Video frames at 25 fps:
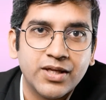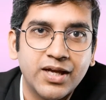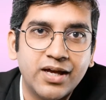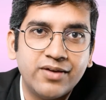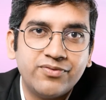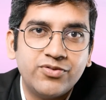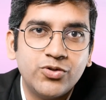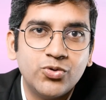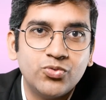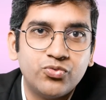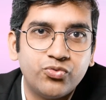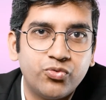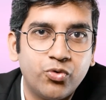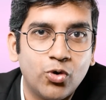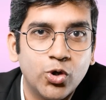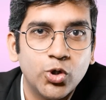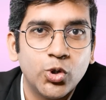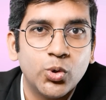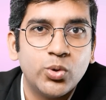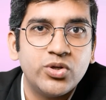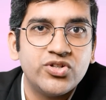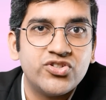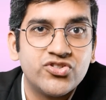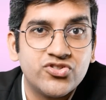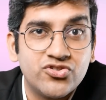if you
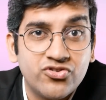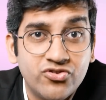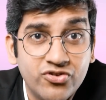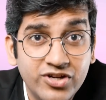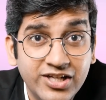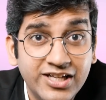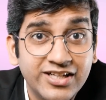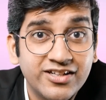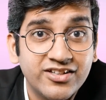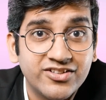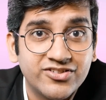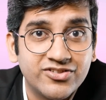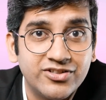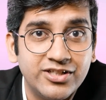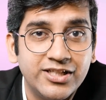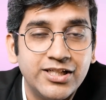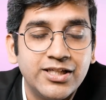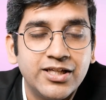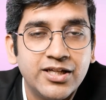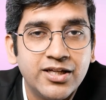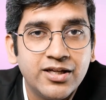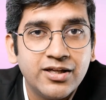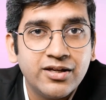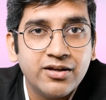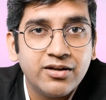follow it rigorously,